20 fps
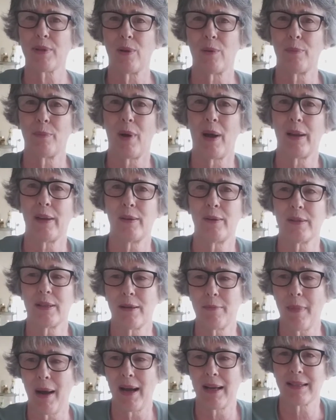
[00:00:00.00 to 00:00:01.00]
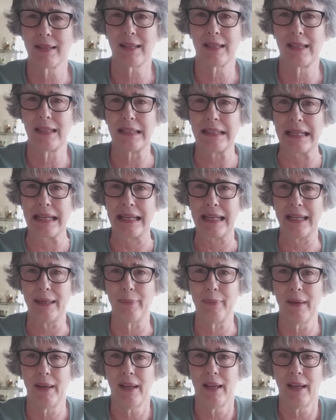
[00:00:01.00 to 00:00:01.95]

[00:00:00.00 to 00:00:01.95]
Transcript: on by using masking tape.